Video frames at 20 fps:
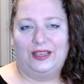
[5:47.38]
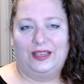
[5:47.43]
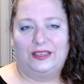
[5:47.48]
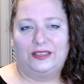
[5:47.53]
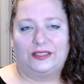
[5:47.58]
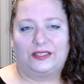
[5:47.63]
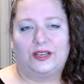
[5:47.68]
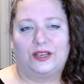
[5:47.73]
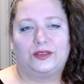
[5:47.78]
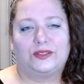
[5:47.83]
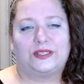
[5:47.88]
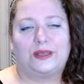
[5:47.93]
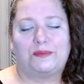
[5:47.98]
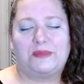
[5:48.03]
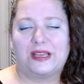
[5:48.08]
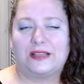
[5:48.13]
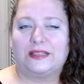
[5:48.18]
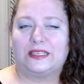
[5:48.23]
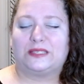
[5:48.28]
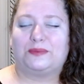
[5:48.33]
So
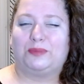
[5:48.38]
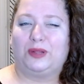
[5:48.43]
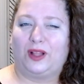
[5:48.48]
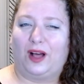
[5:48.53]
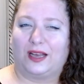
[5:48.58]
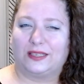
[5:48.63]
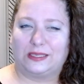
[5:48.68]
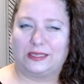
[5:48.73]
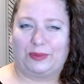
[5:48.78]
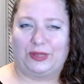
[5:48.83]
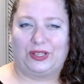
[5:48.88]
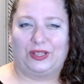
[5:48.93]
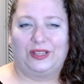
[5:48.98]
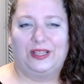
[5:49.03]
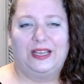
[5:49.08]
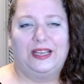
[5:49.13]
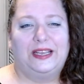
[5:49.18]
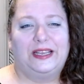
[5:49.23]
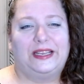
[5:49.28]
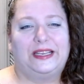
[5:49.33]
something that's plausible
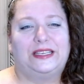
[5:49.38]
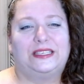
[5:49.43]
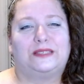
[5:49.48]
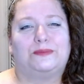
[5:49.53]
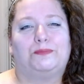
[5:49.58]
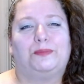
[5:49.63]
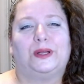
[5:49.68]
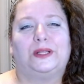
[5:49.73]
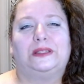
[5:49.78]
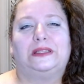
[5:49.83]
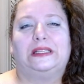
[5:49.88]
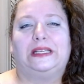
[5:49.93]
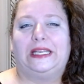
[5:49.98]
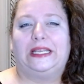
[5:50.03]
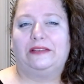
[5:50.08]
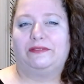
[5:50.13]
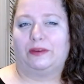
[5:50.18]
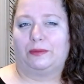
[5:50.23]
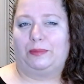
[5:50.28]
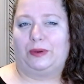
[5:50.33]
is
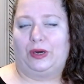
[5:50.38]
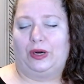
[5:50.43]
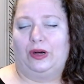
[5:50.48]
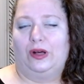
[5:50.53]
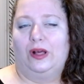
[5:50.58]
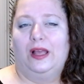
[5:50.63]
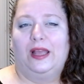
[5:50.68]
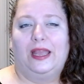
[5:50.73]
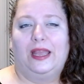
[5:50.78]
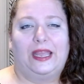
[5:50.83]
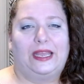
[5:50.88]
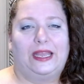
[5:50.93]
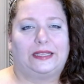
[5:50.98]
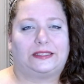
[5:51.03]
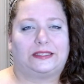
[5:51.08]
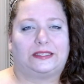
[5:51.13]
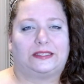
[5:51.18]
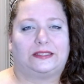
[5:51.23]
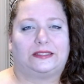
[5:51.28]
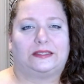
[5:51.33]
believable.
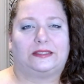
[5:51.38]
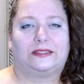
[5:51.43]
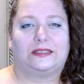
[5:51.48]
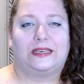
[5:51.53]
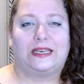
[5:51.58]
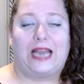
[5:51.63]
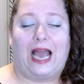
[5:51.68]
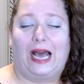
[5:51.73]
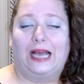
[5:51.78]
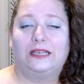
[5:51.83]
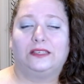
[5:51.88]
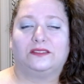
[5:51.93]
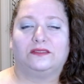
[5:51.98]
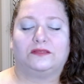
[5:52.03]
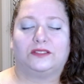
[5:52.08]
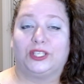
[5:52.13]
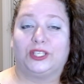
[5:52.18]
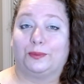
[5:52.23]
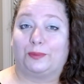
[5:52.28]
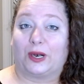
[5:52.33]
It's not
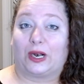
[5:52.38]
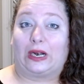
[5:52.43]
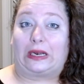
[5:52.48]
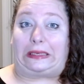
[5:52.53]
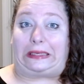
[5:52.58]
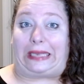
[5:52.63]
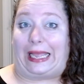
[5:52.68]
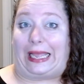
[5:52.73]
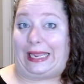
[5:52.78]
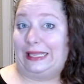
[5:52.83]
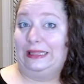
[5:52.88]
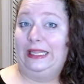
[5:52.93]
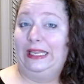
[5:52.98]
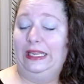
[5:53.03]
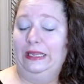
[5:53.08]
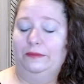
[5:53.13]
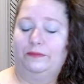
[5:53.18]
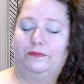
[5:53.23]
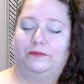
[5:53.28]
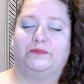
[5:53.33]
super likely,
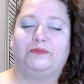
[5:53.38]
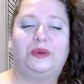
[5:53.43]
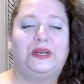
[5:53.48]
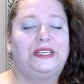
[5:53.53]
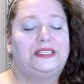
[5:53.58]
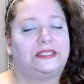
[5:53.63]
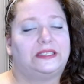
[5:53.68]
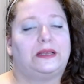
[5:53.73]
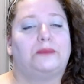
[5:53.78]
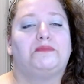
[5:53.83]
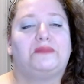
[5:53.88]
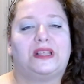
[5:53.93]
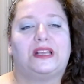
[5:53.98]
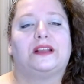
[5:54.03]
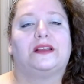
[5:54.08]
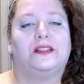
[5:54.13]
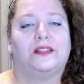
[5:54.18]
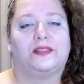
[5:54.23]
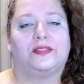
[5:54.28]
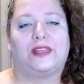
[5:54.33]
but it's
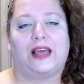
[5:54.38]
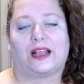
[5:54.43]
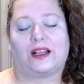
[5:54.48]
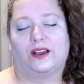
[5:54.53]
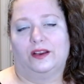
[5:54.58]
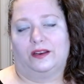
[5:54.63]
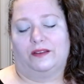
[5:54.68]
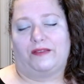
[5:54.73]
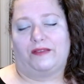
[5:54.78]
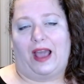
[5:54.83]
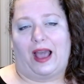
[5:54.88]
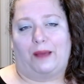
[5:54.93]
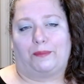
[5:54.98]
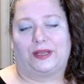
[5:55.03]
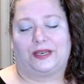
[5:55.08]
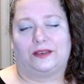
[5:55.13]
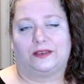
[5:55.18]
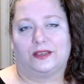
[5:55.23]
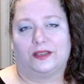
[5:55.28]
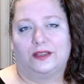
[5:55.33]
something that could have
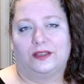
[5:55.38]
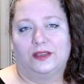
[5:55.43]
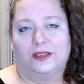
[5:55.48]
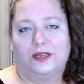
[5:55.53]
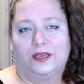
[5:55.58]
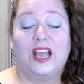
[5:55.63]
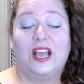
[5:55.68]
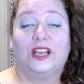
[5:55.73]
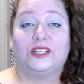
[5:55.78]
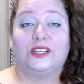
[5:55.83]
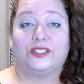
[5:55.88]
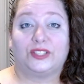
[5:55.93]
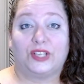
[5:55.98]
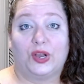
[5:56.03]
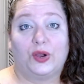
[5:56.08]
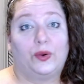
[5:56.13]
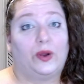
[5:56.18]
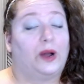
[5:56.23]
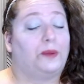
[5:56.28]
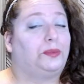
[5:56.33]
happened.
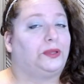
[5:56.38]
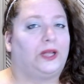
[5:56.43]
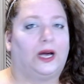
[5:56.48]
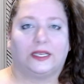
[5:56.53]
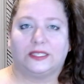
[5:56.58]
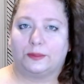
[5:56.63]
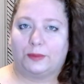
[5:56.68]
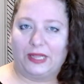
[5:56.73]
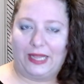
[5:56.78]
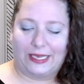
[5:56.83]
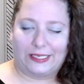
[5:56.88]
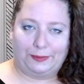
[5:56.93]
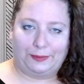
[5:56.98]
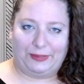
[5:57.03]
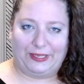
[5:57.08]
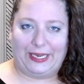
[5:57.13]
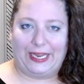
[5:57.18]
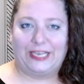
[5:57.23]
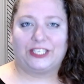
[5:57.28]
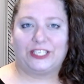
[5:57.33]
So a plausible
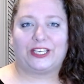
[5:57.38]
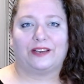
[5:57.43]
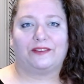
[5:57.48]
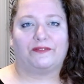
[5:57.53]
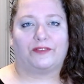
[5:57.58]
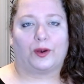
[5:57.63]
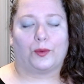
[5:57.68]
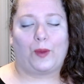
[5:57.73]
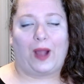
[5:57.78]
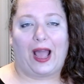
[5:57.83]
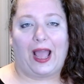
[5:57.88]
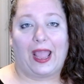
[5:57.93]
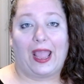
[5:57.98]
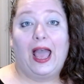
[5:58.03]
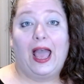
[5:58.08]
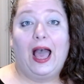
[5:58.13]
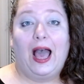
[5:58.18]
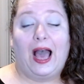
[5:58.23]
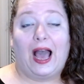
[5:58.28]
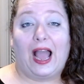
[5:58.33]
explanation for why
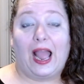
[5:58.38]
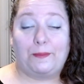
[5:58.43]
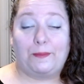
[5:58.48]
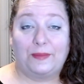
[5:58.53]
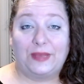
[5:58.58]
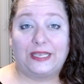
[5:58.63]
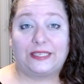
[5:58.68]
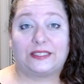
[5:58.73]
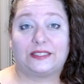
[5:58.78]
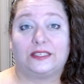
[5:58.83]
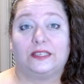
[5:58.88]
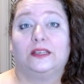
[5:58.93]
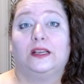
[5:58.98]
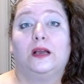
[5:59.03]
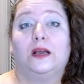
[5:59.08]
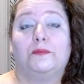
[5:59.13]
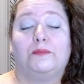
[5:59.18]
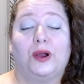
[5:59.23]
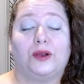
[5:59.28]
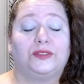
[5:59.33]
I missed
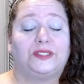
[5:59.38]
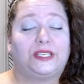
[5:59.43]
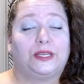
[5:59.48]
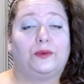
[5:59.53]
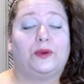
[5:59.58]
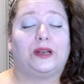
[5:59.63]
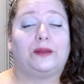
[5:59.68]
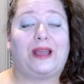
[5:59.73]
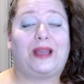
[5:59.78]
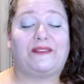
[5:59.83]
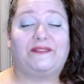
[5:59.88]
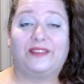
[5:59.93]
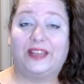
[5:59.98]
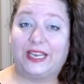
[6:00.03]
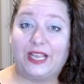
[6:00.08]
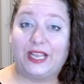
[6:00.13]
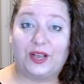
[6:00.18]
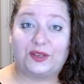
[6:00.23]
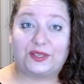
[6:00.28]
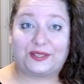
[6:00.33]
posting one of my
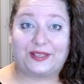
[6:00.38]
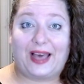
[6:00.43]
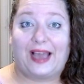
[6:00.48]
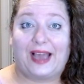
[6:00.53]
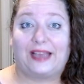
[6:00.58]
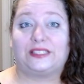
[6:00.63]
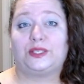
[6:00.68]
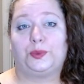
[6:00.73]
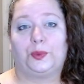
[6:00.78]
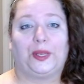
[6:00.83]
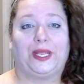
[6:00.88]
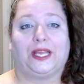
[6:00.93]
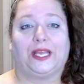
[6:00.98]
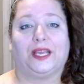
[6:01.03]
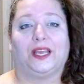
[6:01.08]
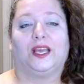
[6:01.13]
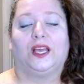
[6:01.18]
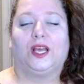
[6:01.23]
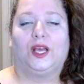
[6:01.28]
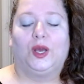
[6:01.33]
videos last
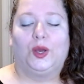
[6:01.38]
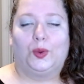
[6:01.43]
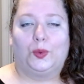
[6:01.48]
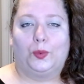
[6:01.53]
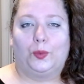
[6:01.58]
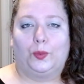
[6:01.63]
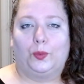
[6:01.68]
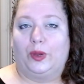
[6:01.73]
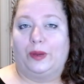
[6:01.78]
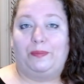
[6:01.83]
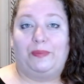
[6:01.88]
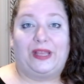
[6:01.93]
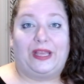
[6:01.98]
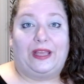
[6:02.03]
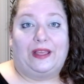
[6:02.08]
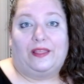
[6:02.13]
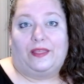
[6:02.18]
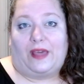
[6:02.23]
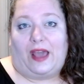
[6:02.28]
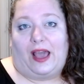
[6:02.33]
week would
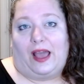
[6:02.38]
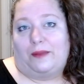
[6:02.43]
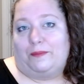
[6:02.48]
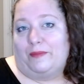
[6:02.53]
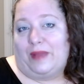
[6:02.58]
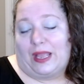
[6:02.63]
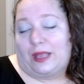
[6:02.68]
be that my